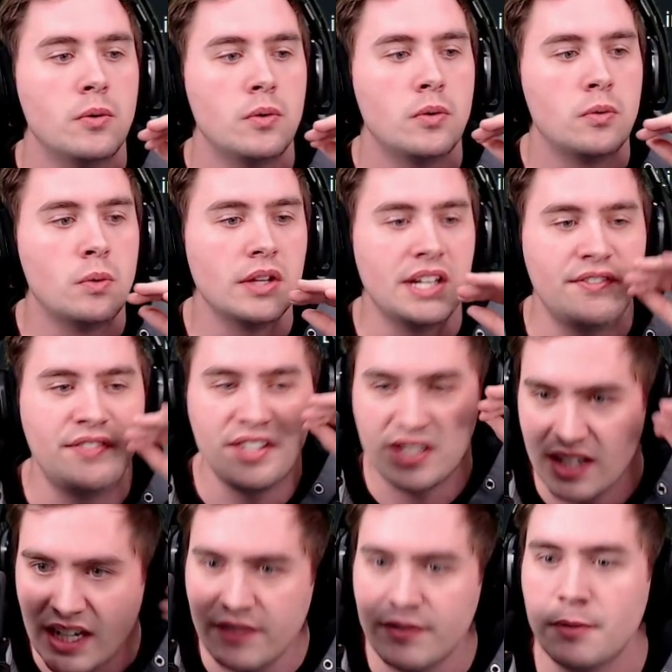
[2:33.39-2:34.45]
Well, if it's
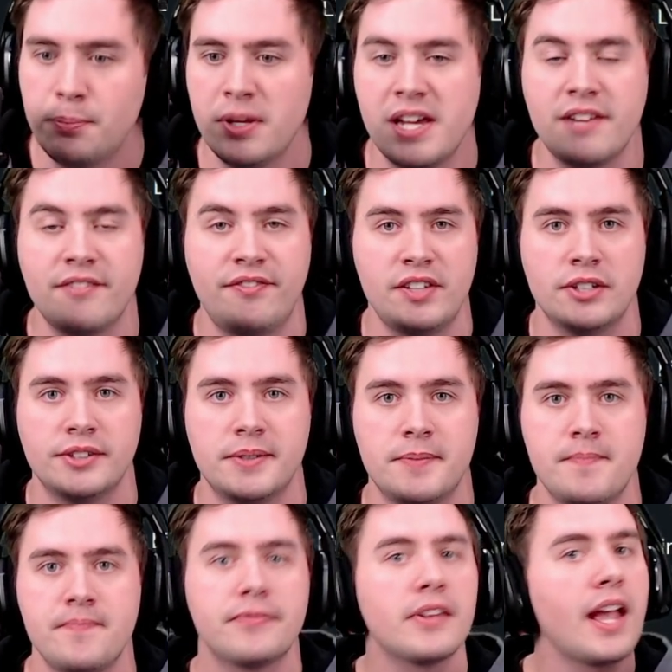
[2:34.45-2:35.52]
an even playing field
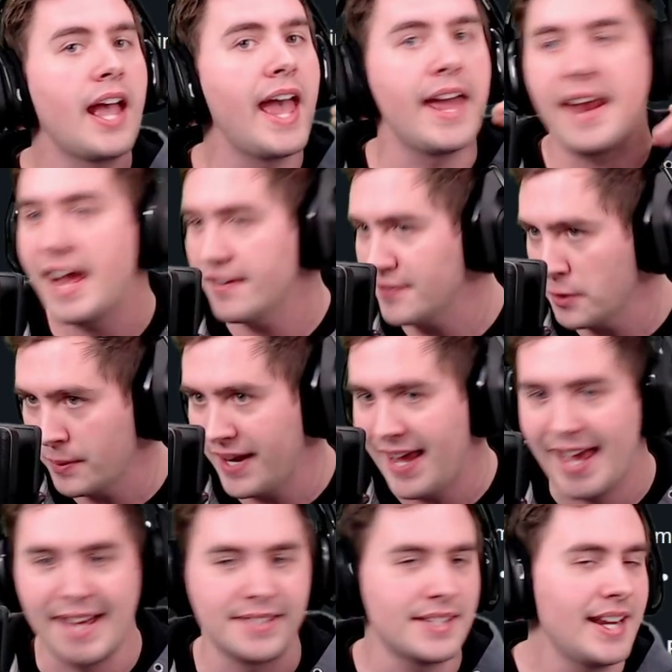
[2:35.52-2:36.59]
and everyone
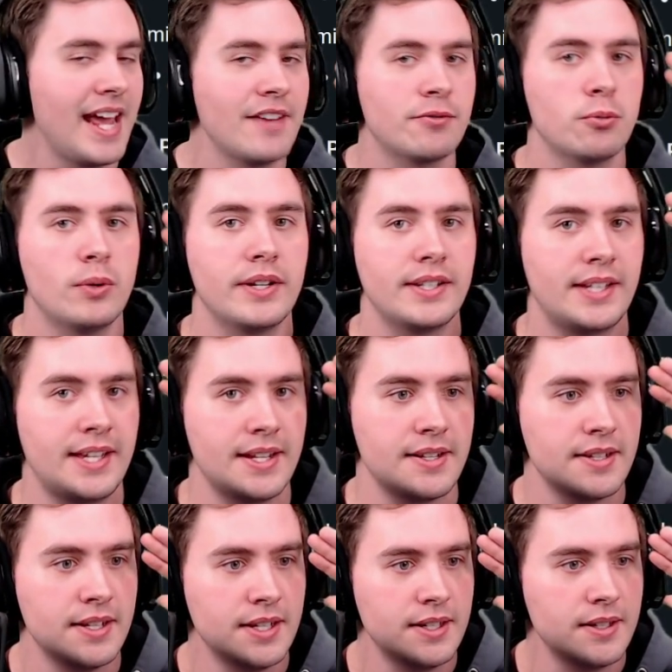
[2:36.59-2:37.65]
has it, everyone
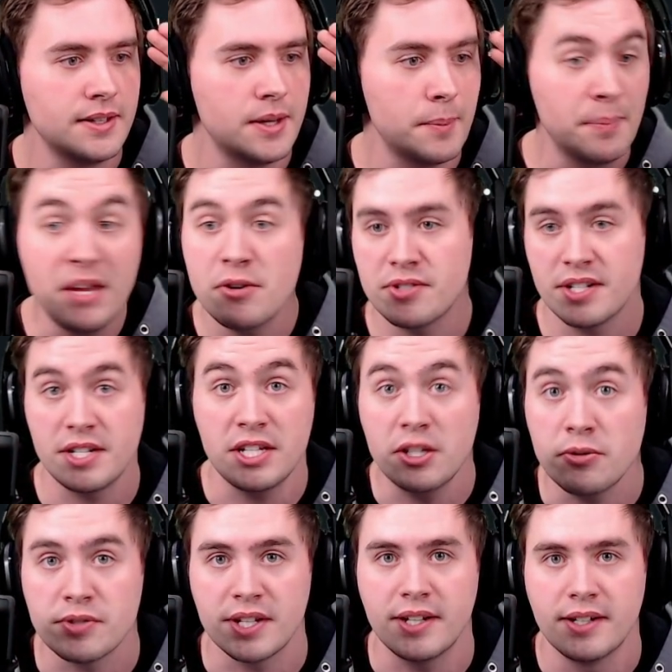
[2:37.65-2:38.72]
can abuse it and
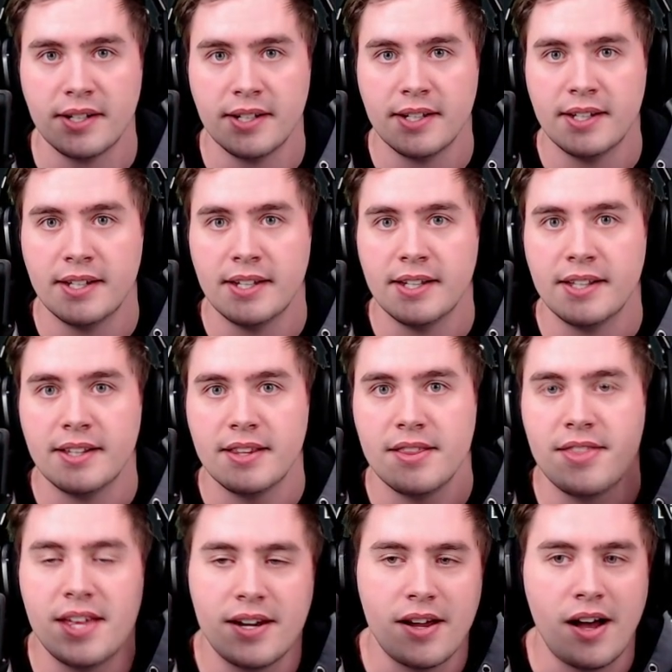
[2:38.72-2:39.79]
use it,
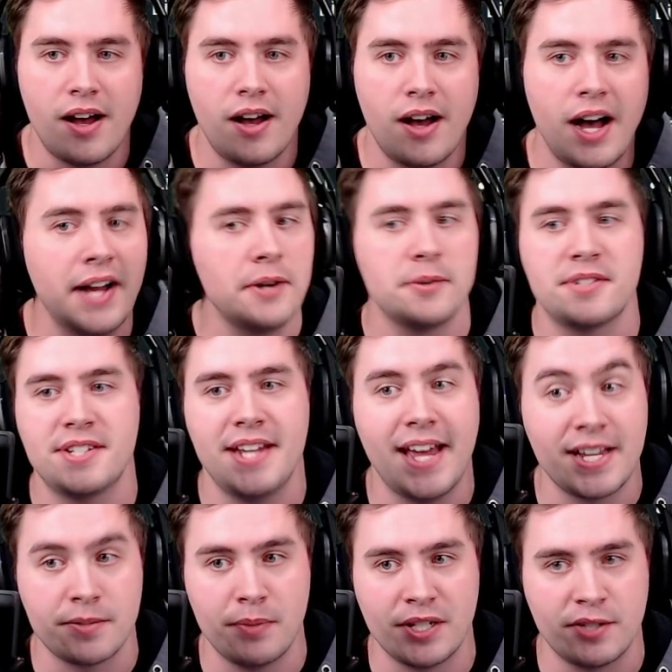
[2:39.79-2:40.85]
then I don't see
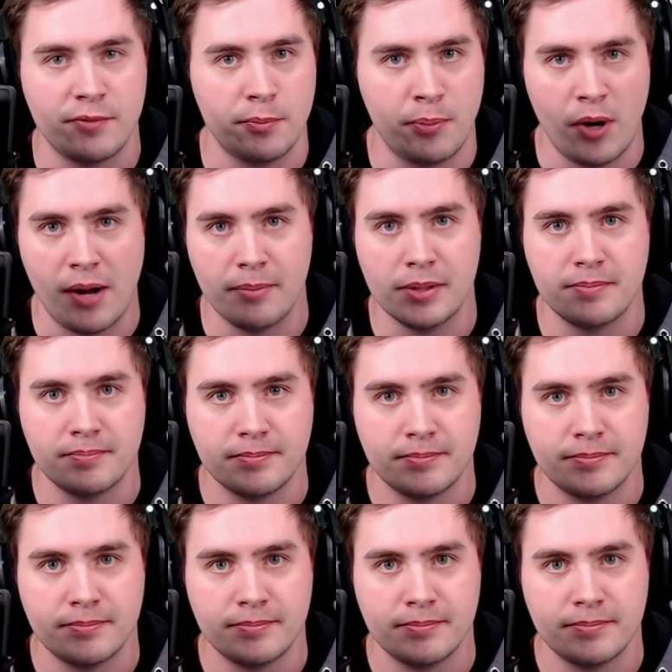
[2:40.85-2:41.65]
as much of a problem.